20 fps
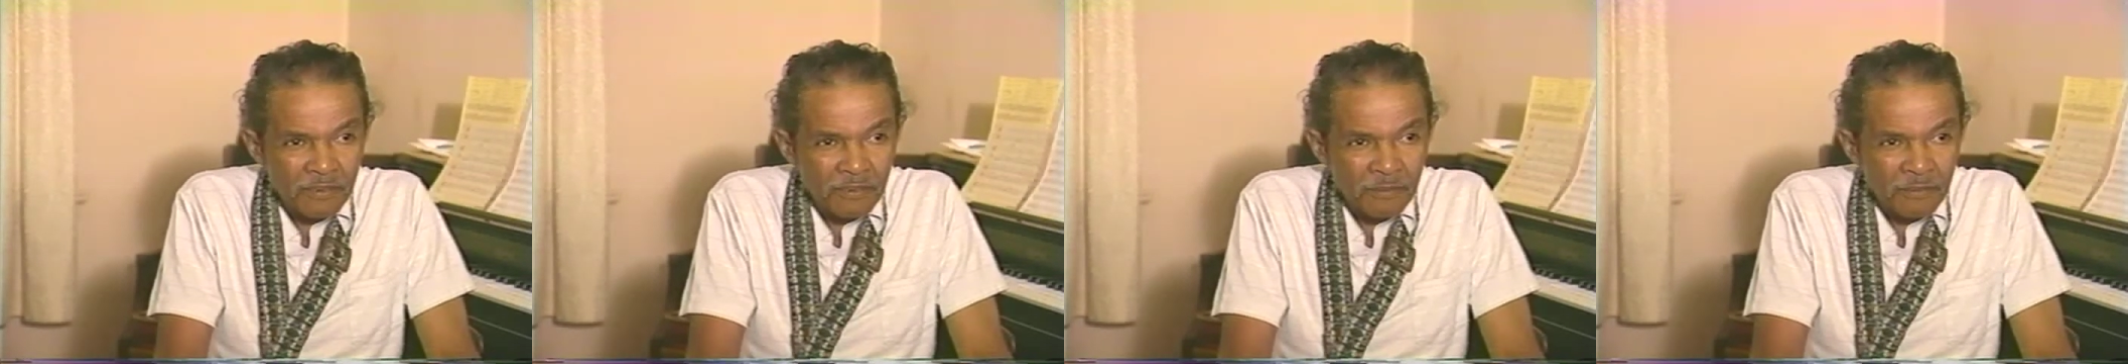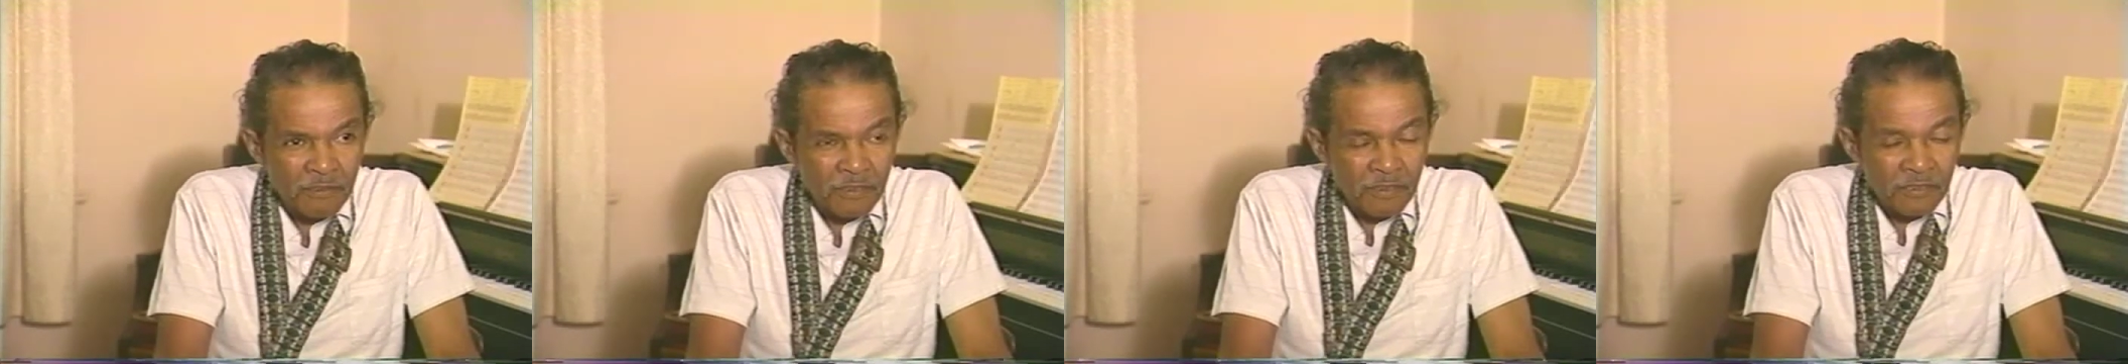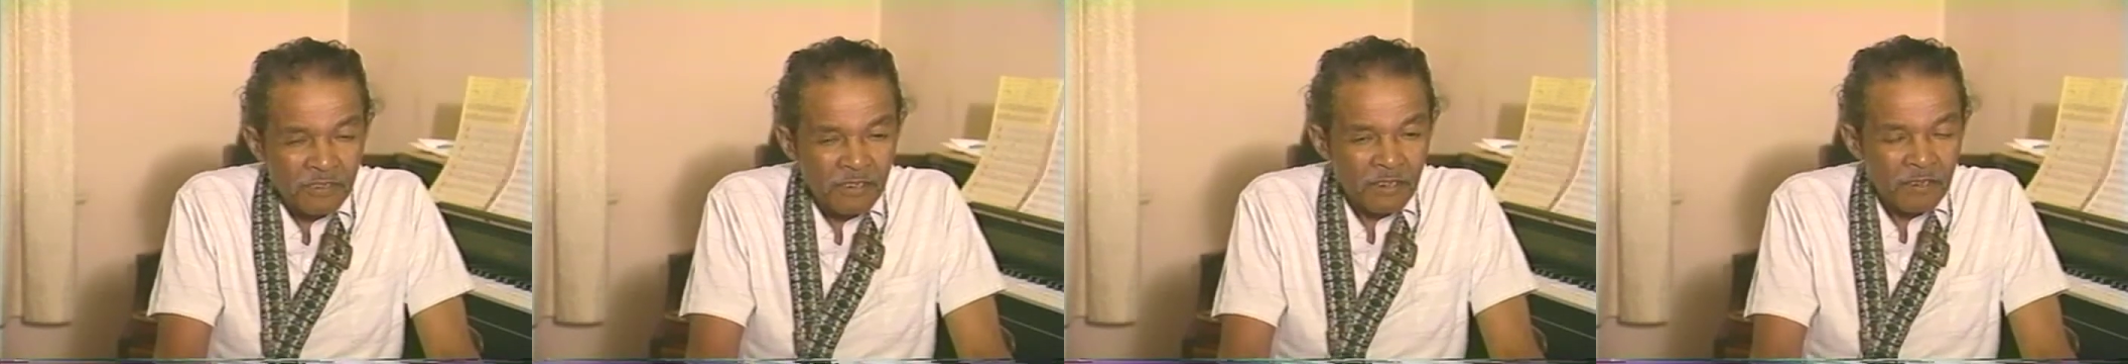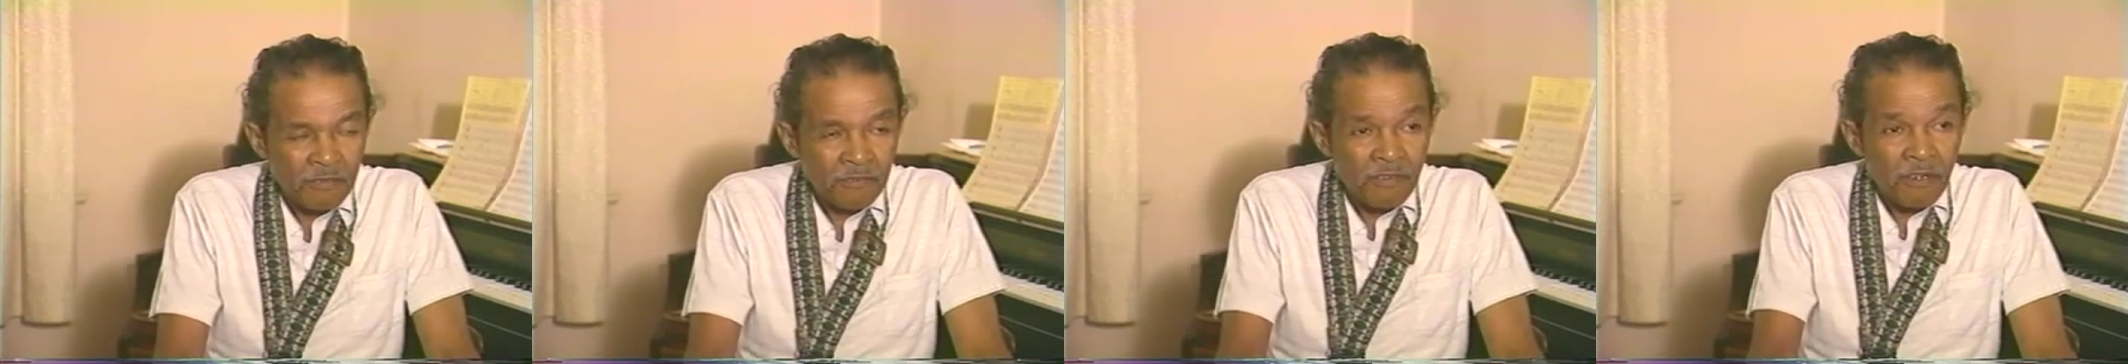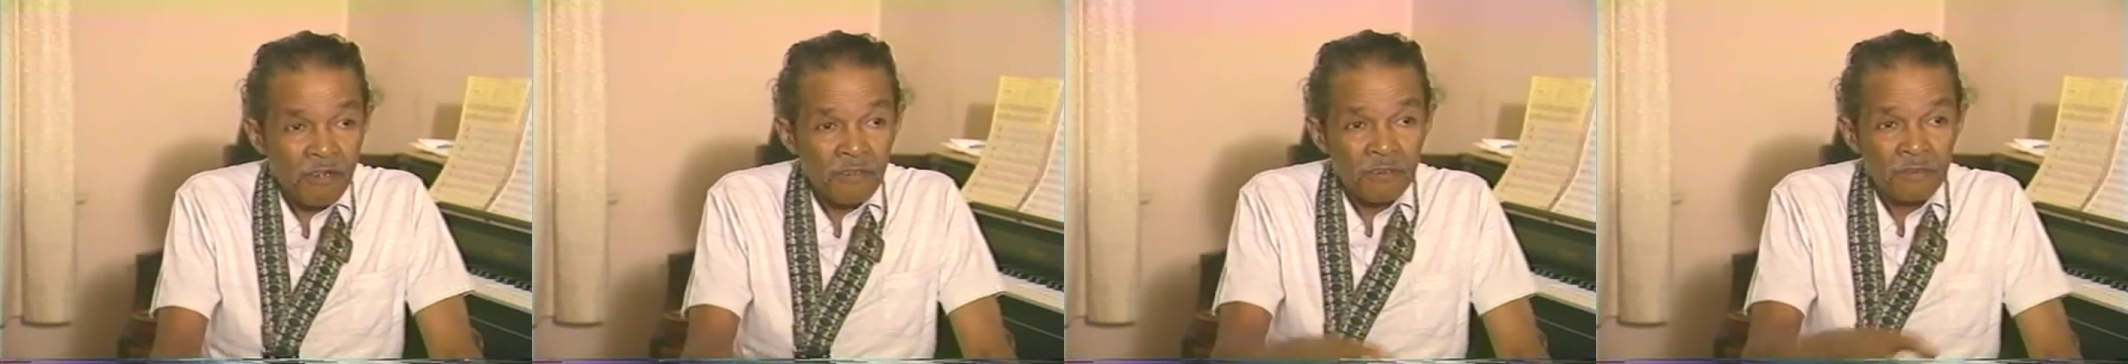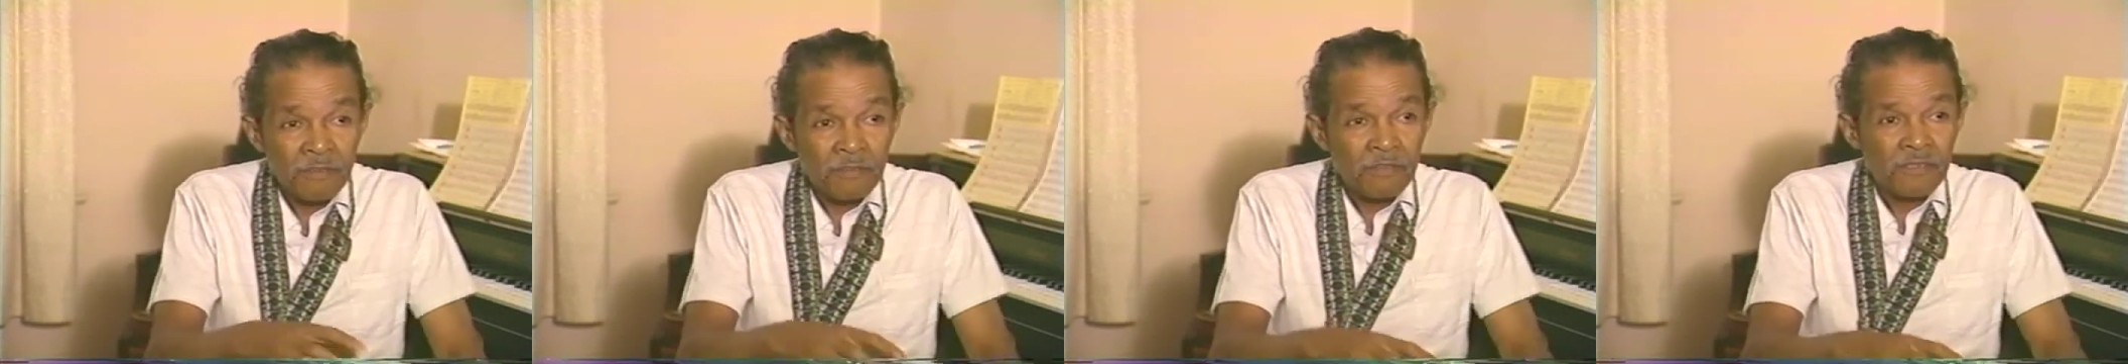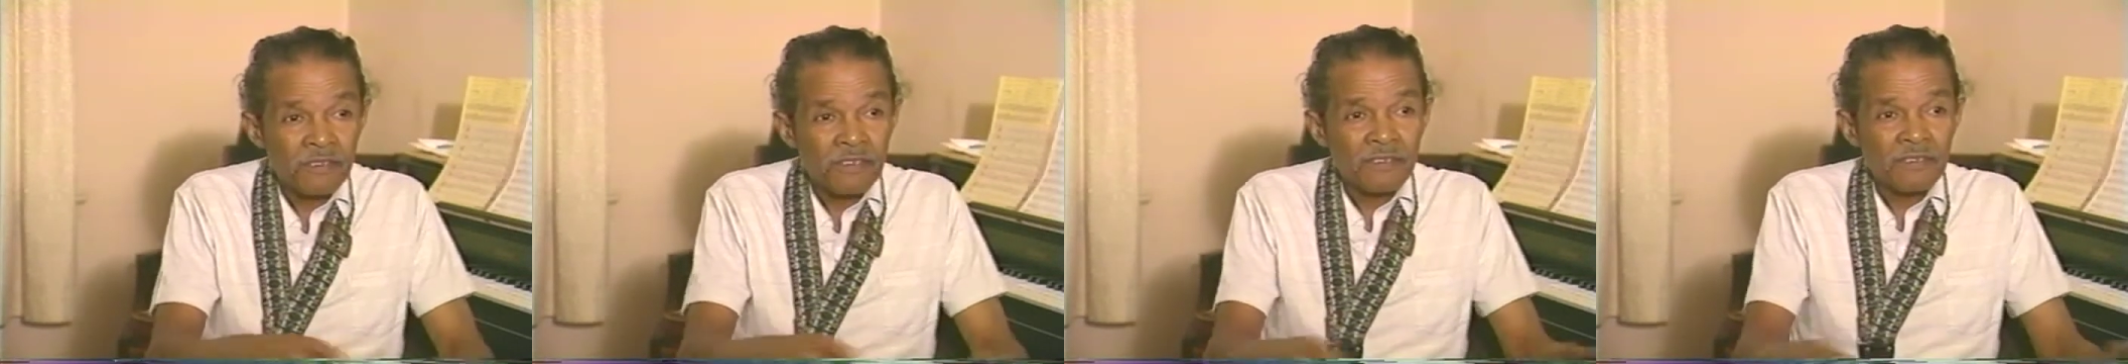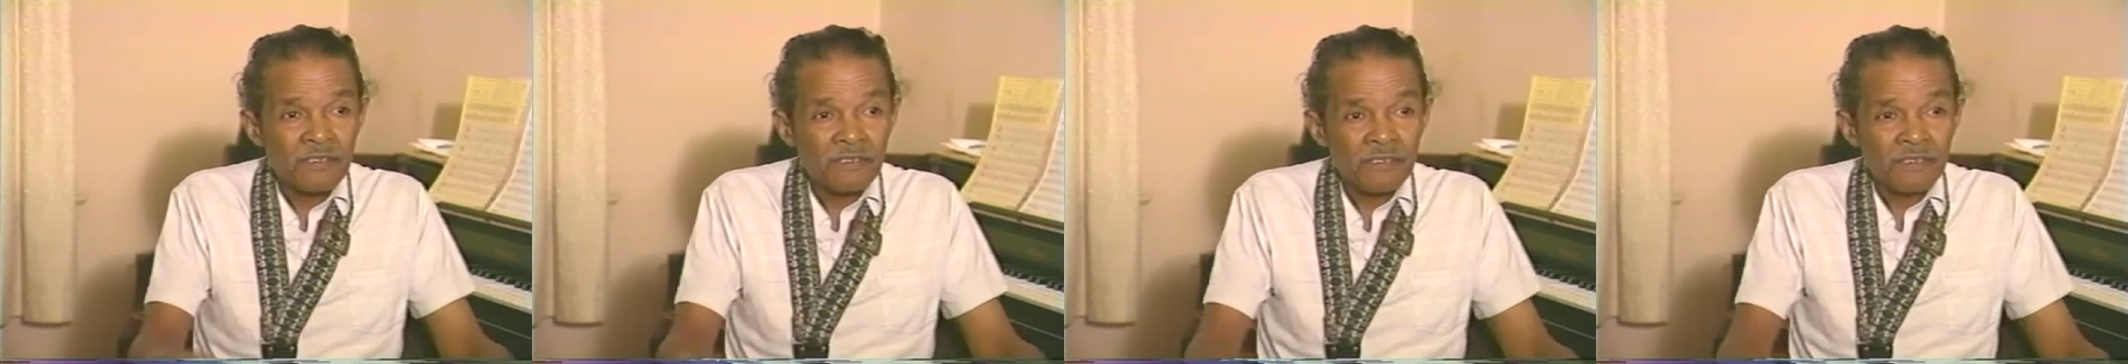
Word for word: When you think of all the musicians